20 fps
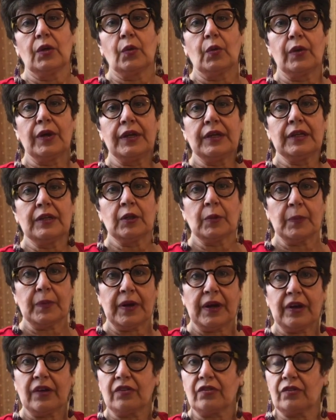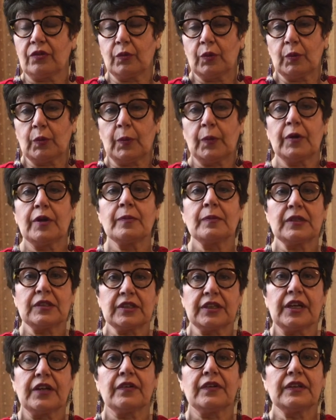when in the past we were pretty
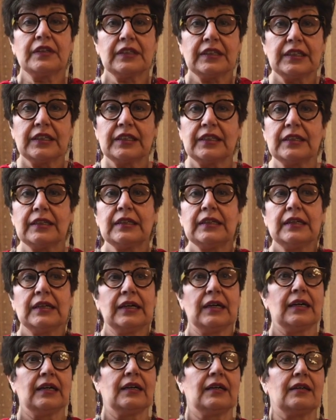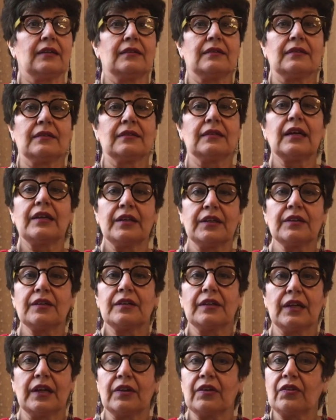much guaranteed uh, that he
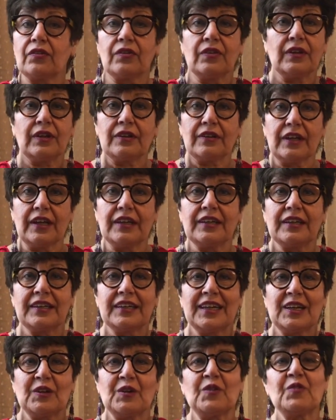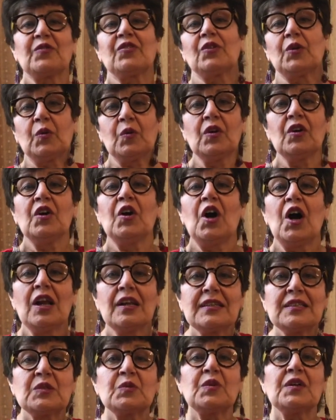could get his knee taken care of. So all
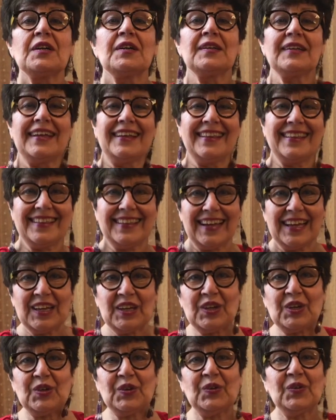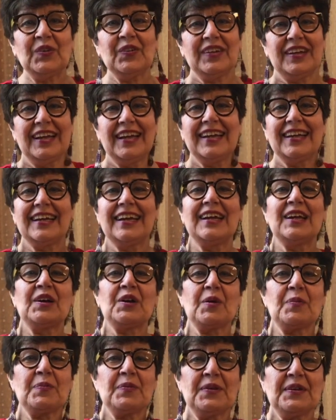is well, and thank you,
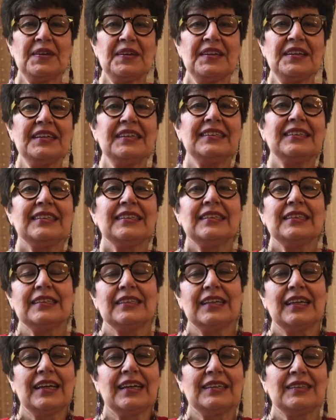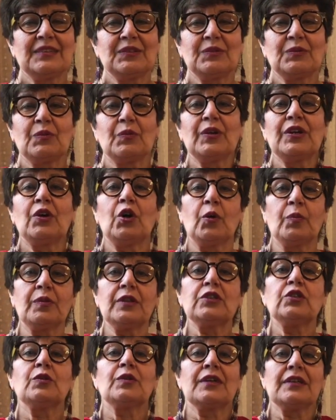AARP, and we hope
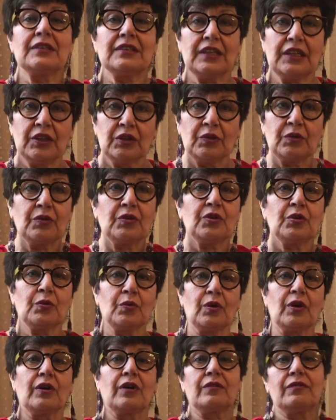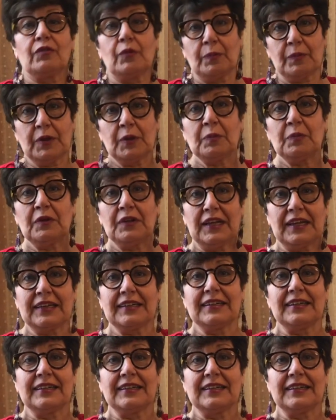that you continue to work for people like